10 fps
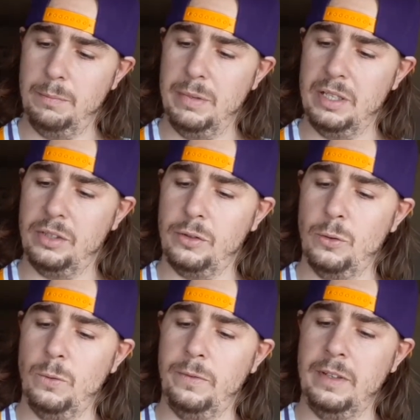
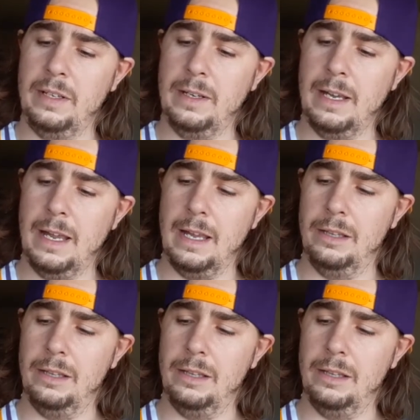biscovy hay